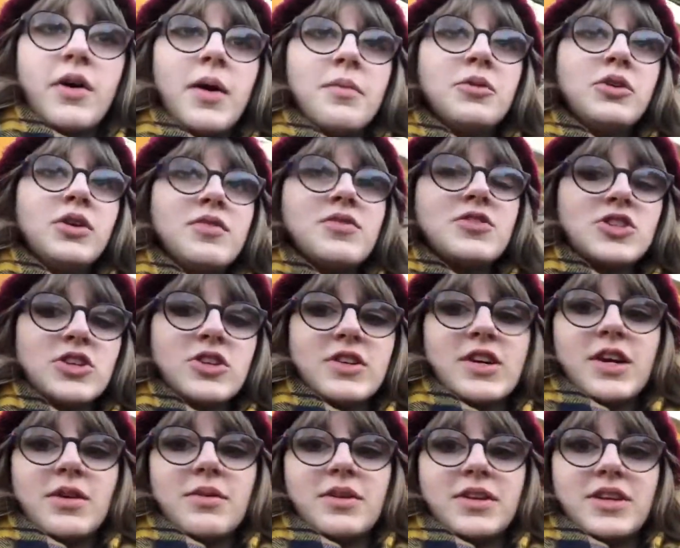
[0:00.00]
I'm not even
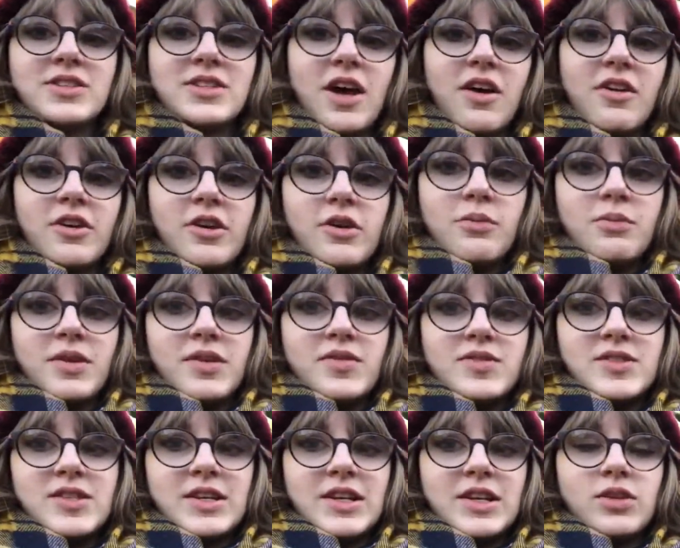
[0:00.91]
joking when I tell you we've
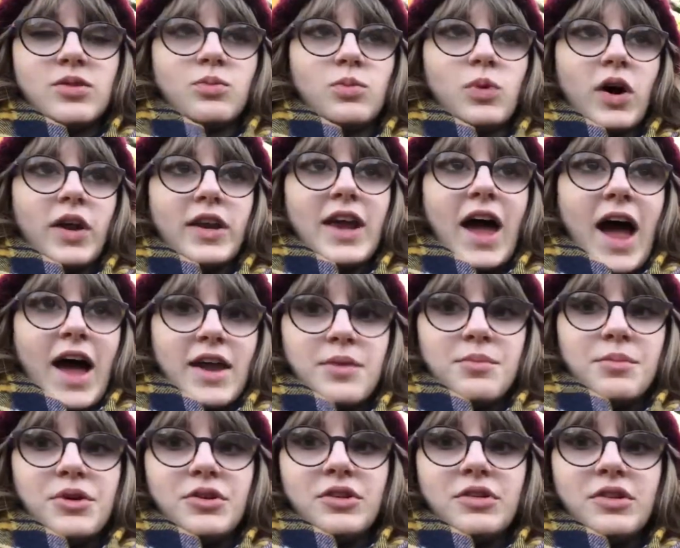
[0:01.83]
seen one
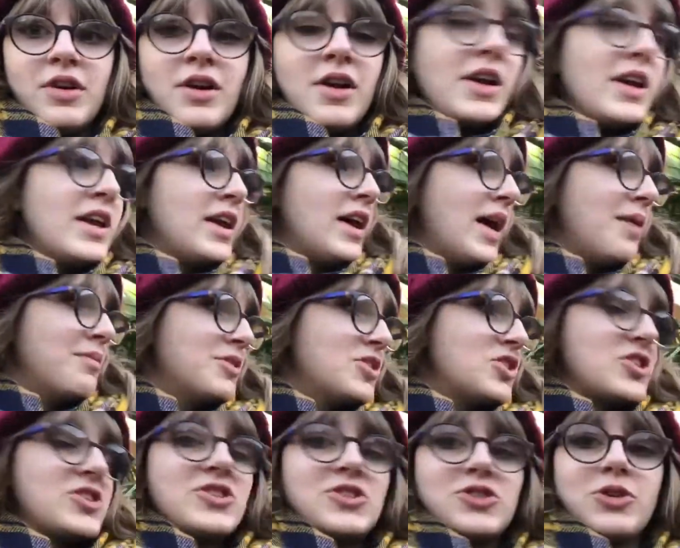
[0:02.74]
animal and we
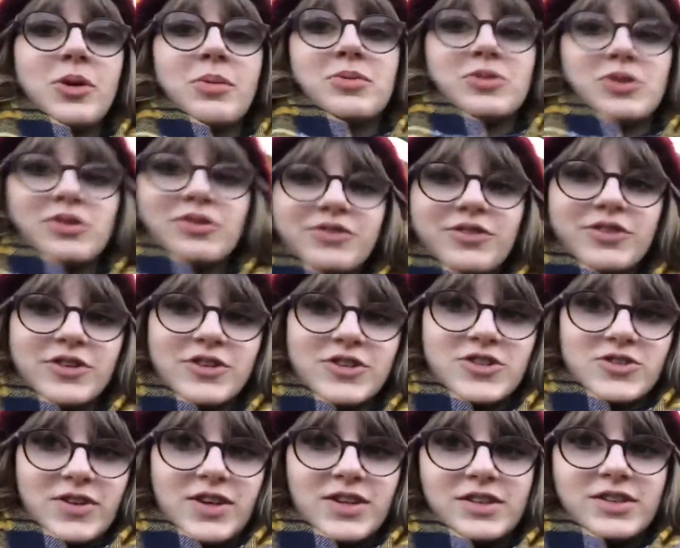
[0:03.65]
just stopped off for a
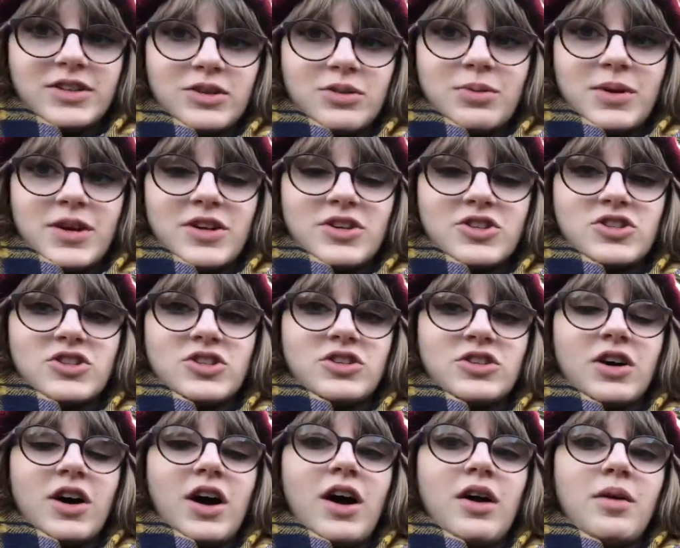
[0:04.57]
drink, which
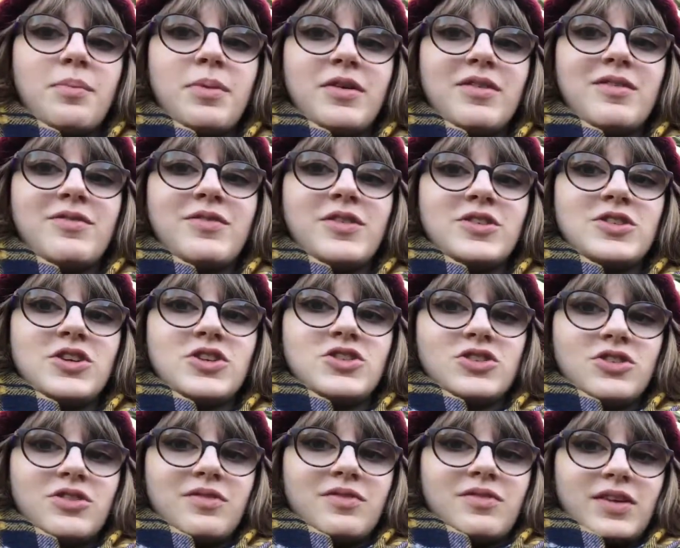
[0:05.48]
I'll put footage
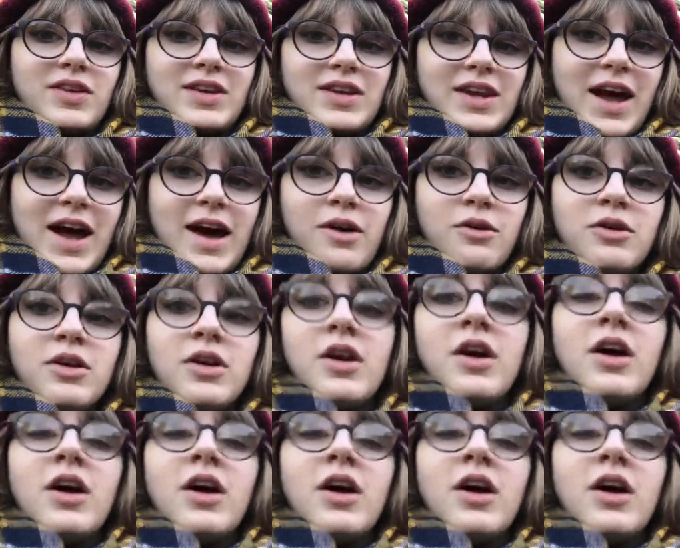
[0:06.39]
of now.